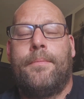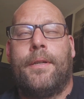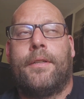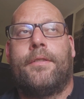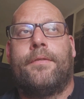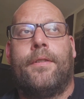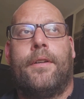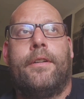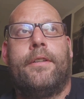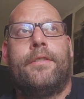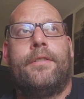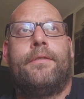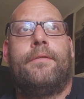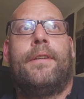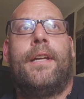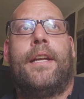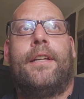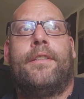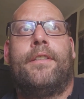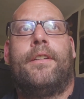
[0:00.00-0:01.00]
But as far as the
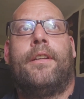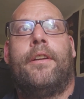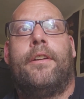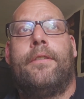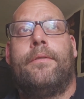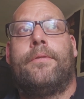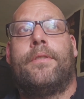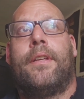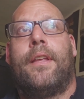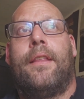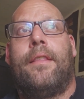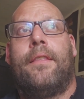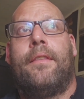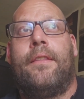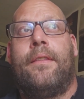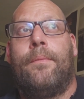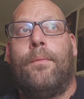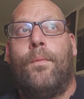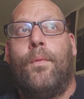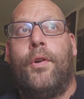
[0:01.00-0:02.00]
reaction goes,
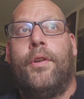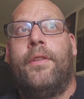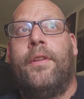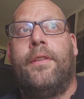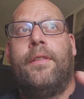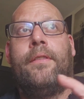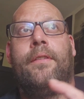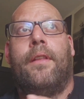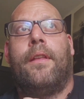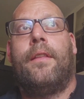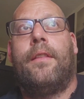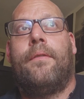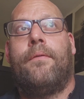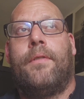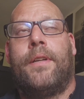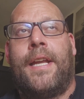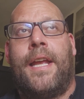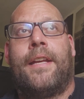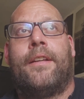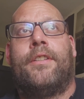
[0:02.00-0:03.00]
the one
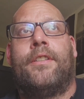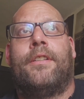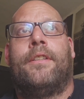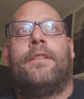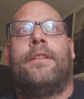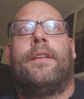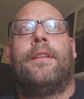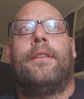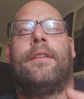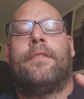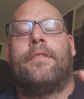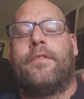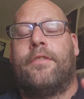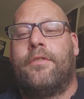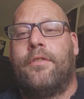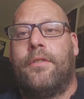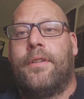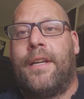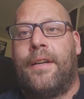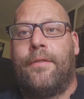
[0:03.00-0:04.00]
reaction that
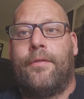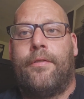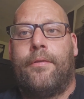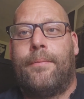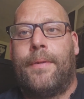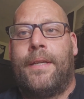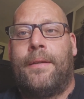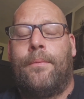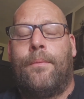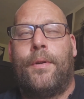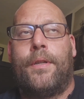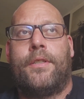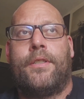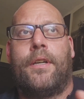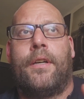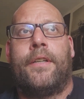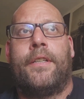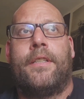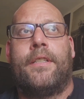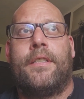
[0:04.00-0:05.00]
stood out for me, which
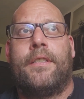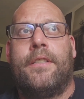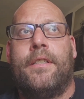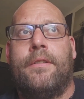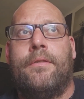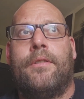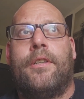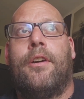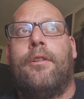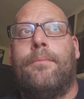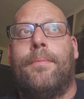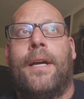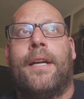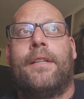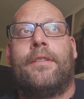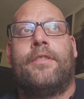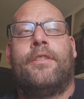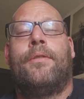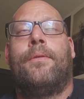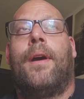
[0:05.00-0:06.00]
I still go
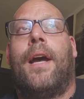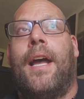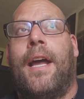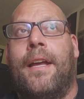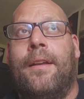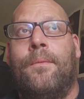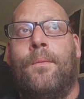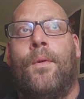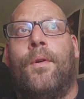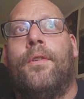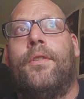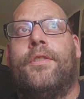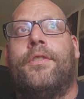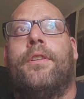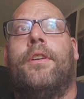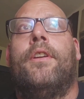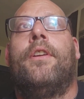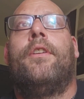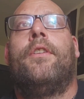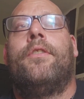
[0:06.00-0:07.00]
back to and
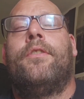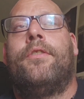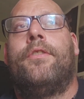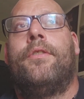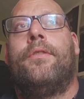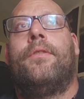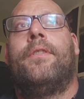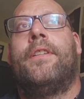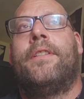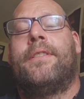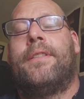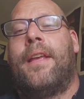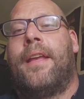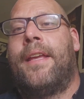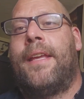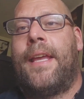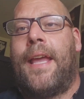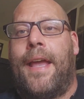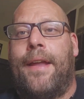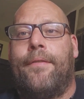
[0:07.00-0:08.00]
watch to this
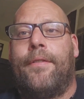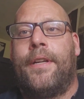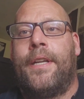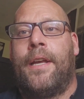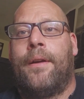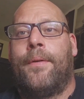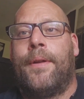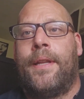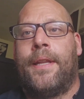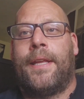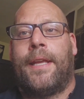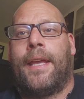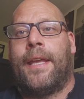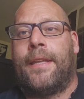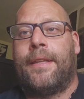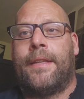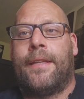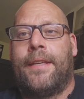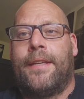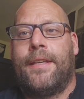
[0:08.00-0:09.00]
day every now and
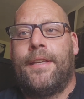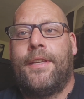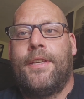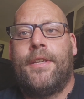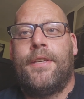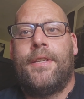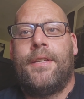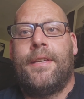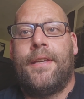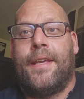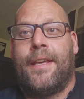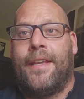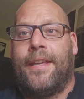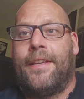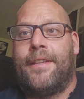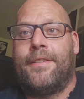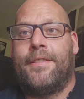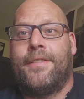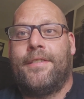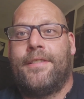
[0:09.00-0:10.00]
again,
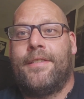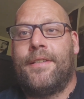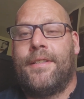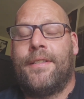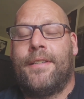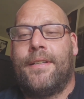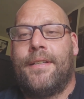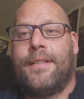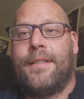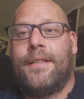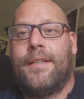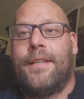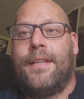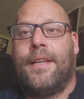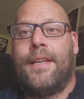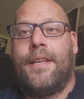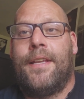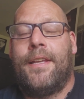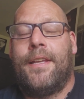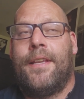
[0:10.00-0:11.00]
is
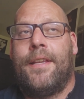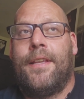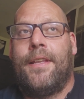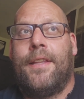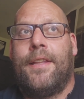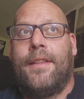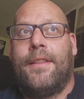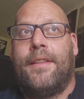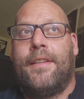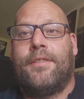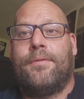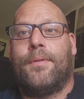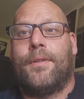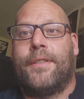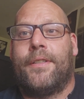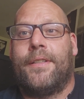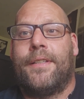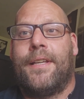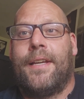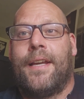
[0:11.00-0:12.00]
this
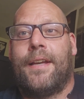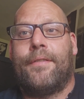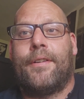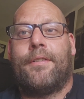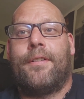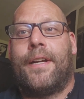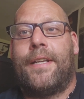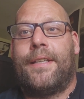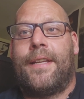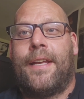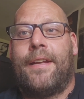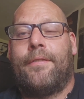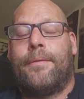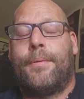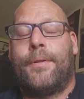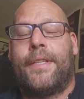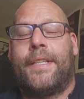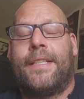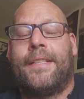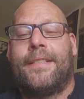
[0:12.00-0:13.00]
one. Have a great day,
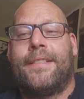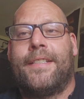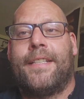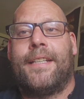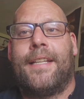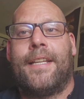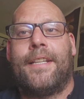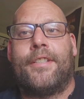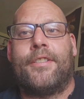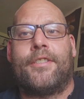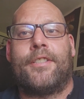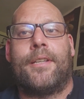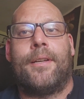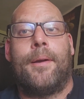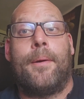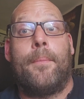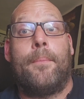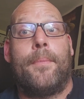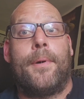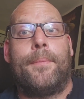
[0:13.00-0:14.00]
everybody. See you later.
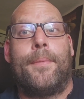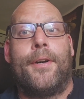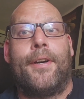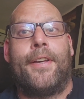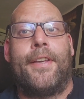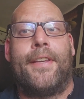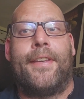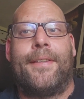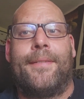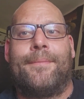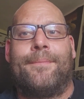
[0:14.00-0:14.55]
Bye-bye.